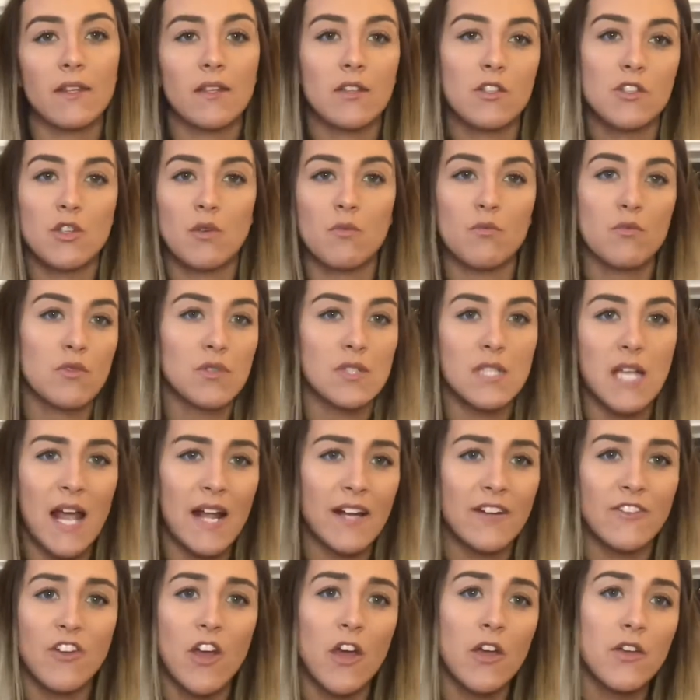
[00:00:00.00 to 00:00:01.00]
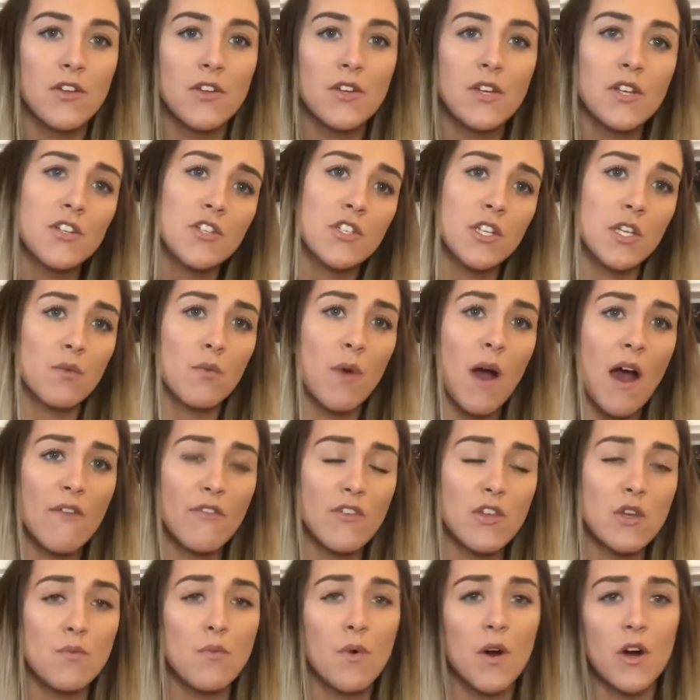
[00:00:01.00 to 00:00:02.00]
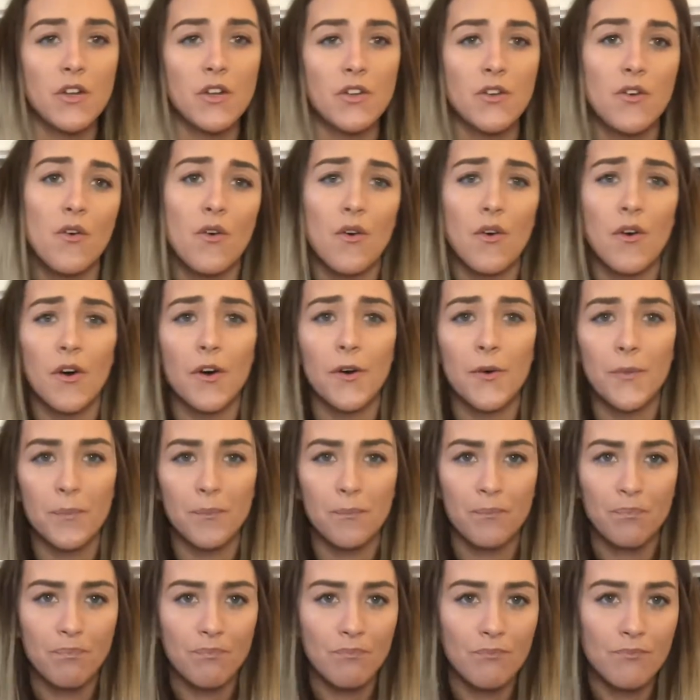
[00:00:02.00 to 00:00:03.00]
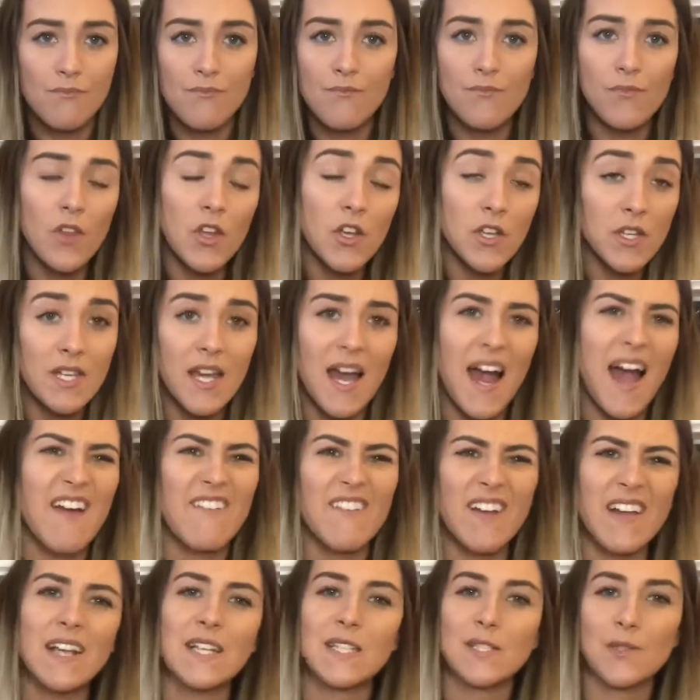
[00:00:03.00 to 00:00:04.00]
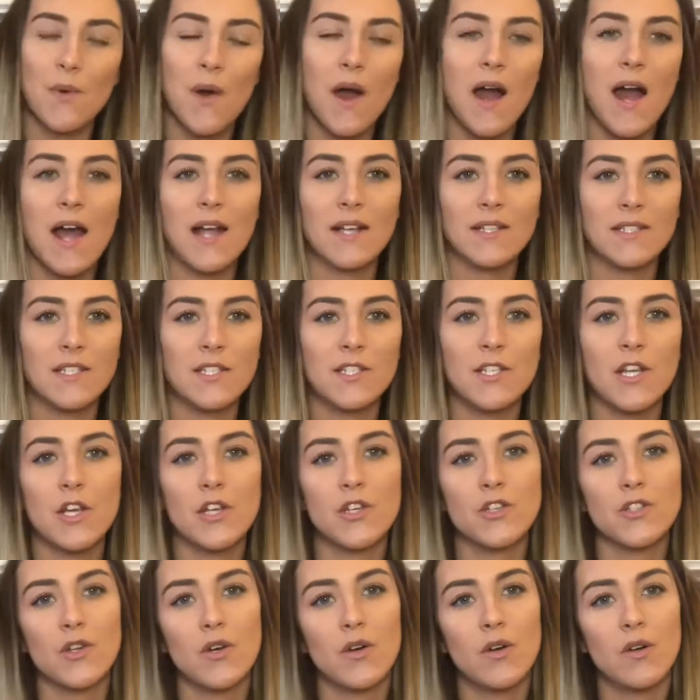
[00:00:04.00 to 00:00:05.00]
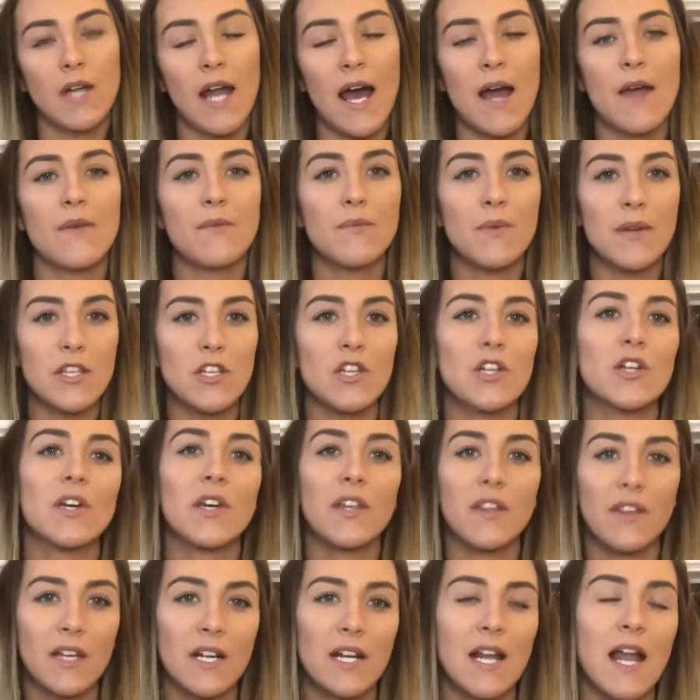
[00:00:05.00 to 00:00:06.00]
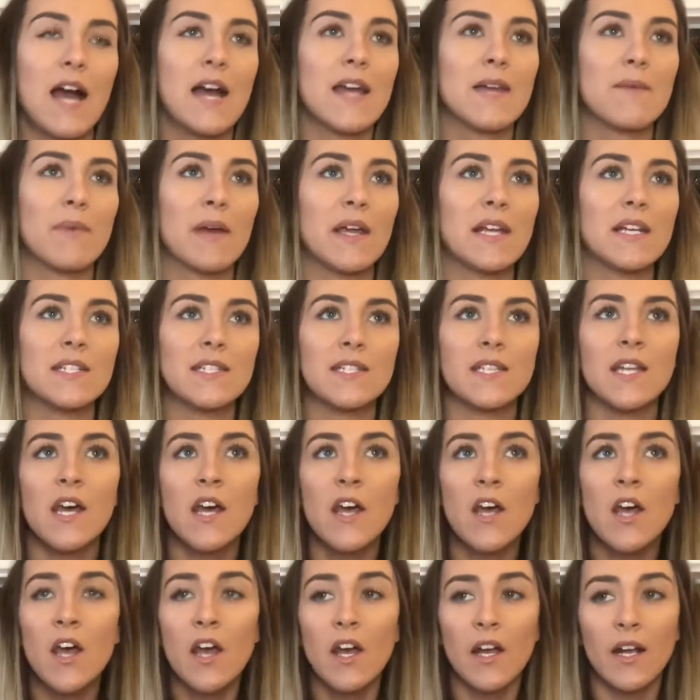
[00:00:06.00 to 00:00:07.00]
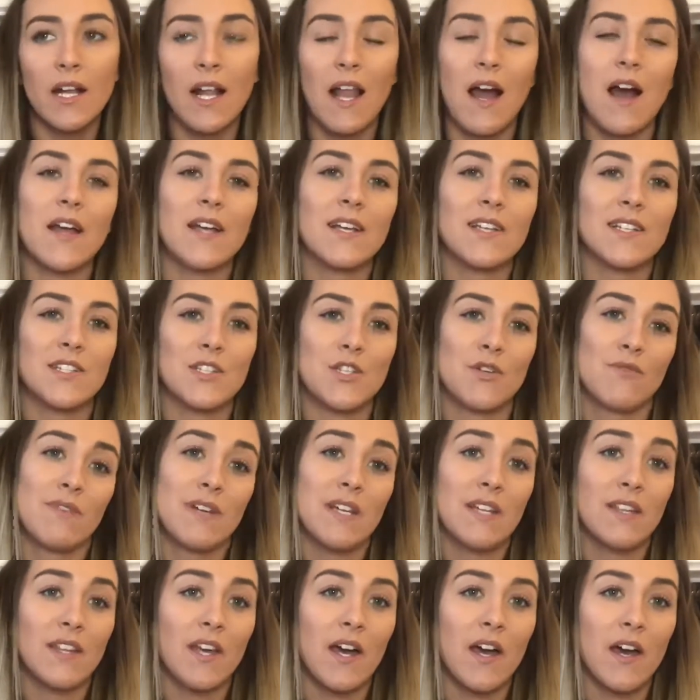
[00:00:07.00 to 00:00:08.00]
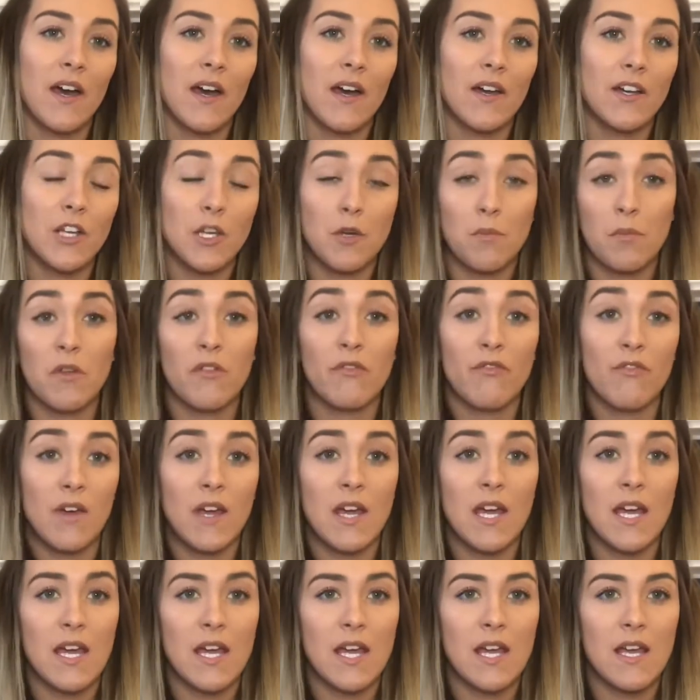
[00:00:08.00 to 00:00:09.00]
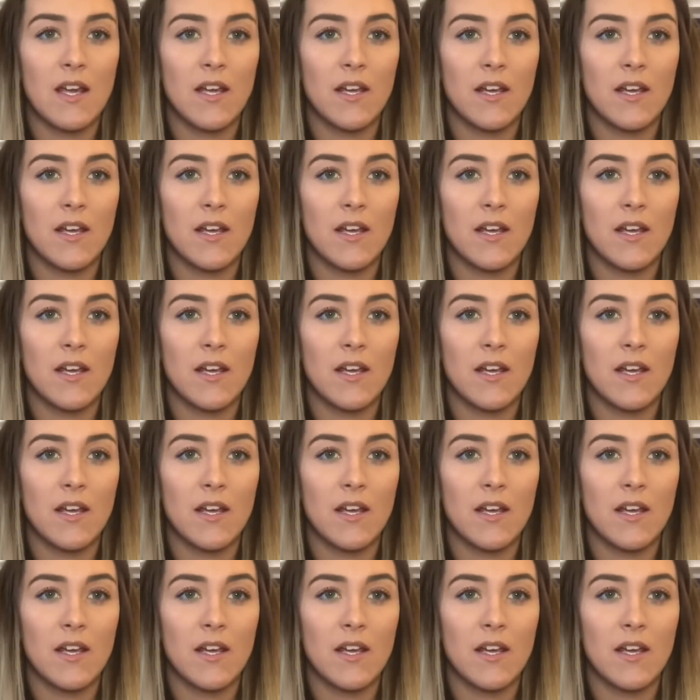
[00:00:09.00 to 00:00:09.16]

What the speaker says: Some will say, no, you can do whatever you want, or yeah, it is quite antisocial. Like when you look at the client base, clients are either going to be free